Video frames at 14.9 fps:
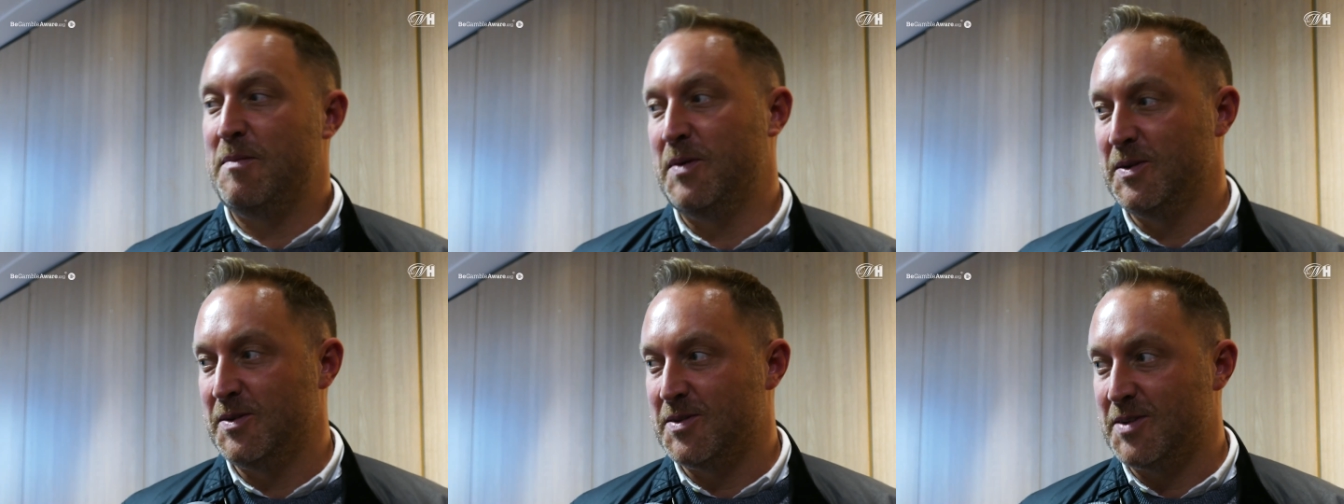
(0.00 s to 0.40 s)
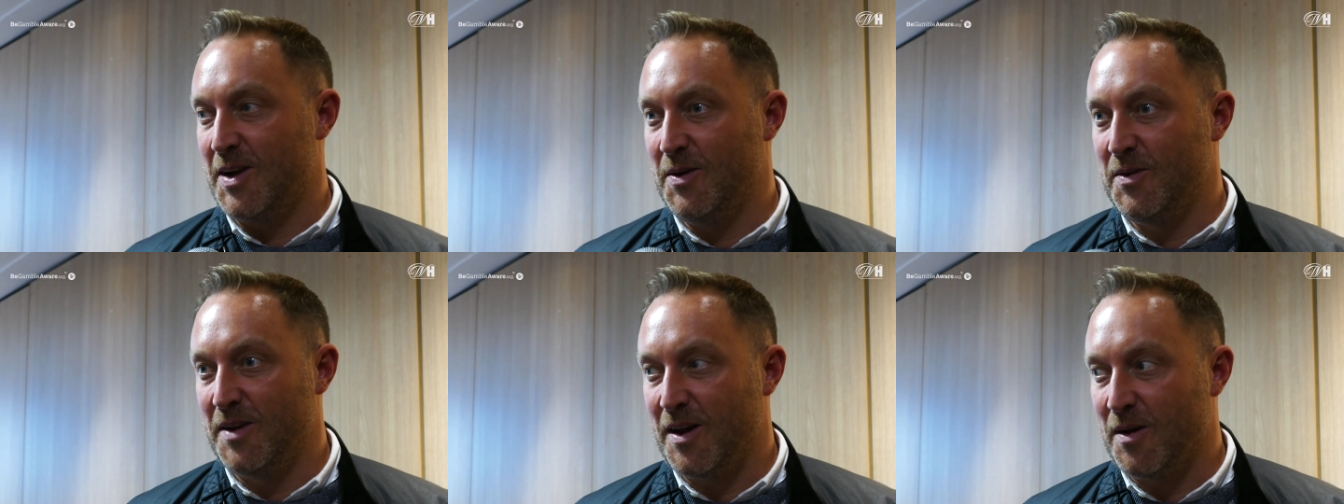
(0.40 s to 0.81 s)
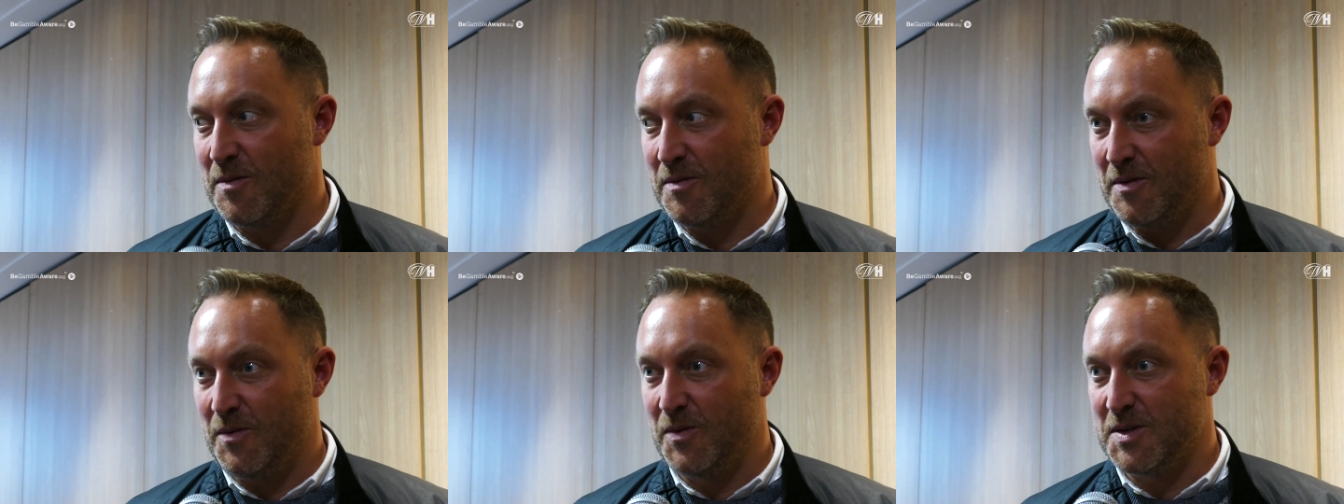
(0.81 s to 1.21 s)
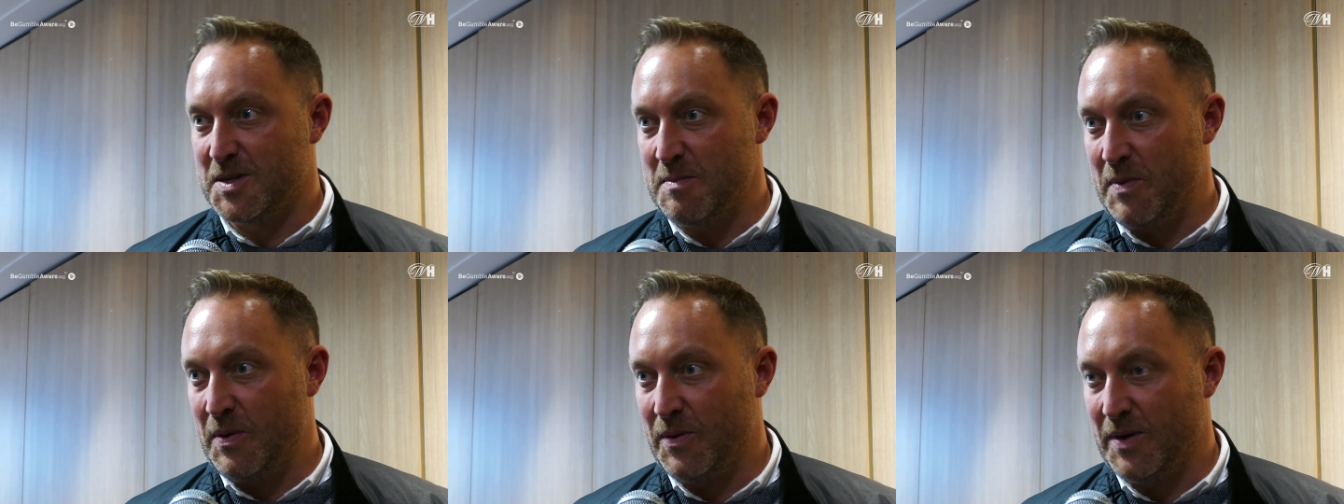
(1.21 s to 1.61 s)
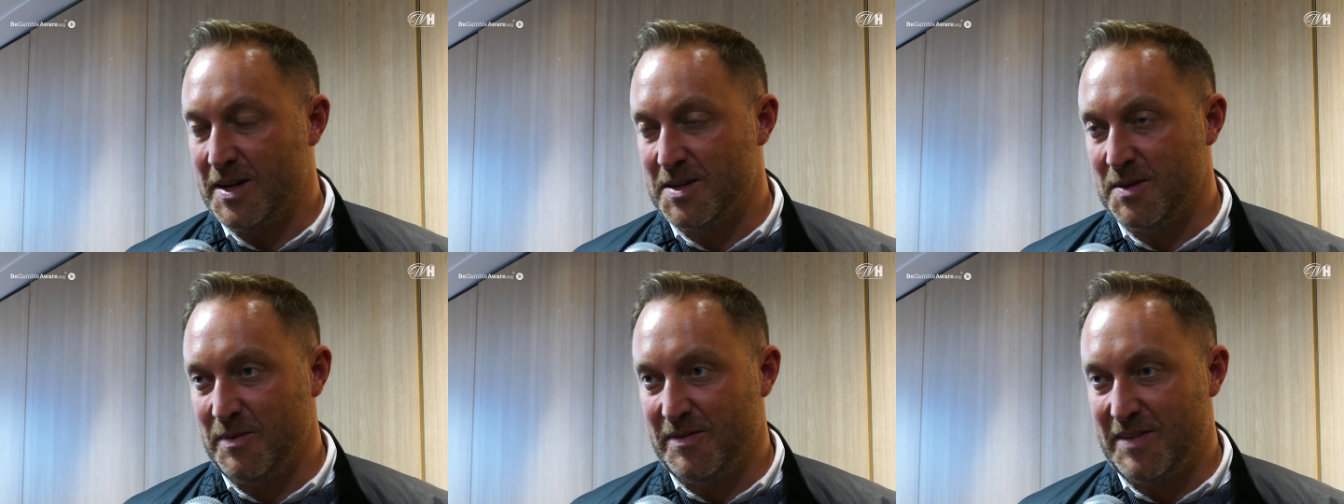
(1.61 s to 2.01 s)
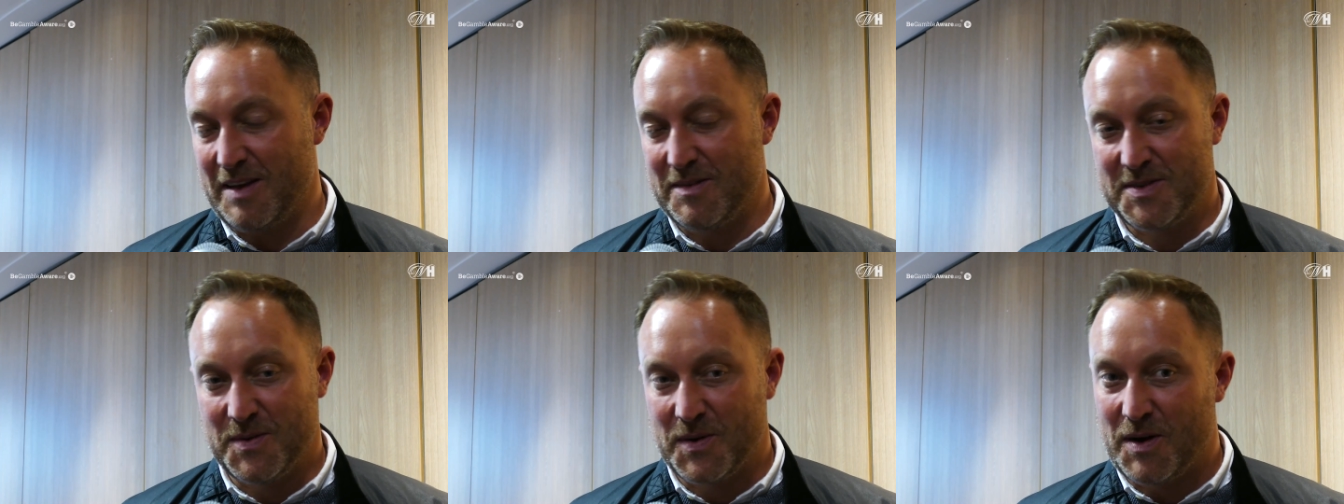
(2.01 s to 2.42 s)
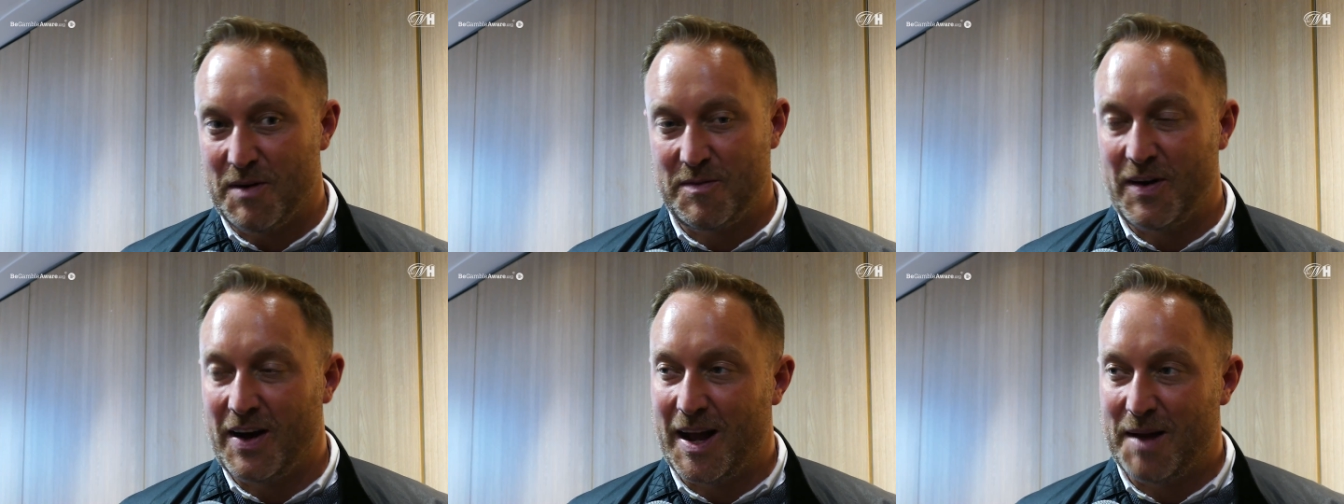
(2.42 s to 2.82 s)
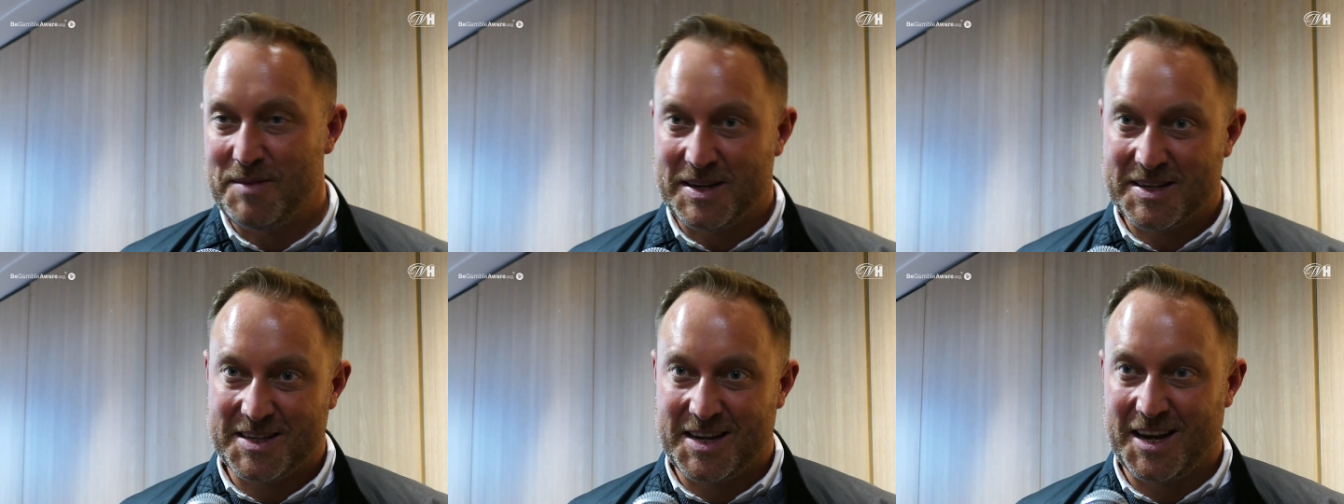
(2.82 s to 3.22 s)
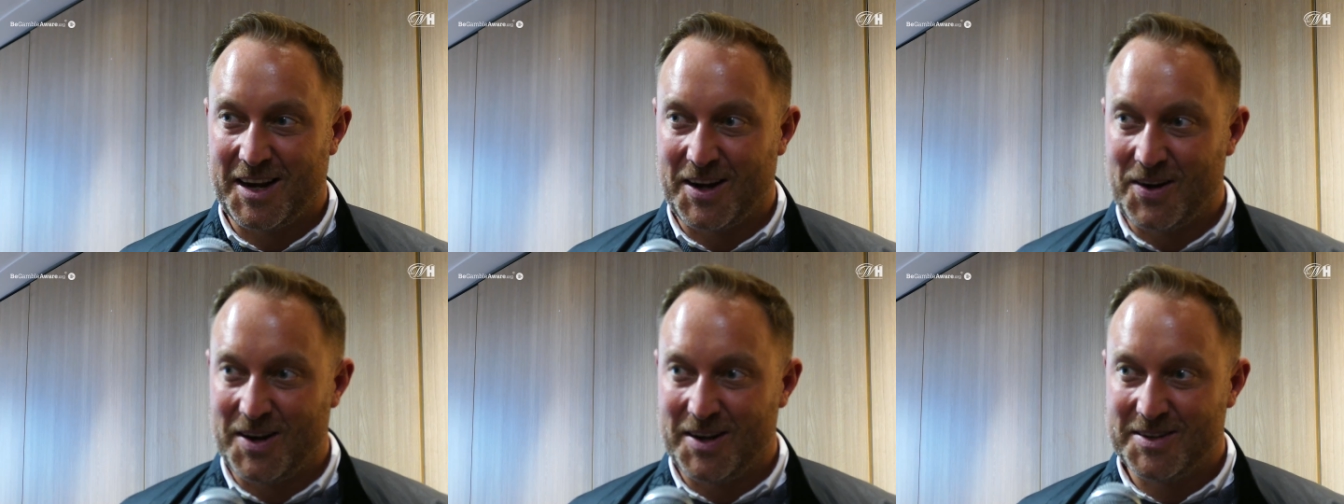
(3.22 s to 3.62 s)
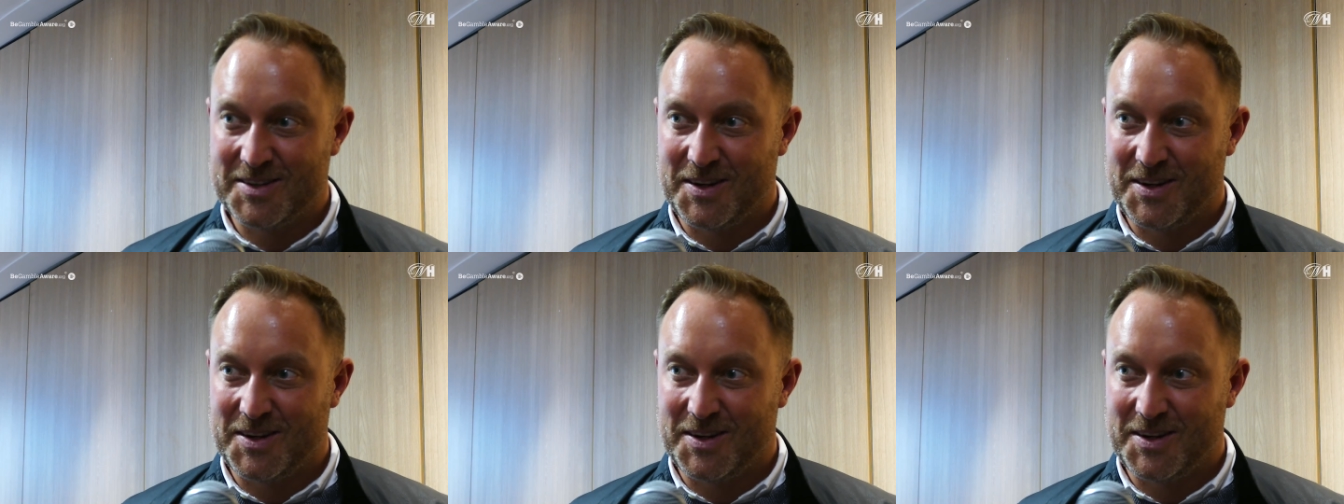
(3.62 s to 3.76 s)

Happened. So, you know, all that's important is that we've still got a fight happening Saturday night.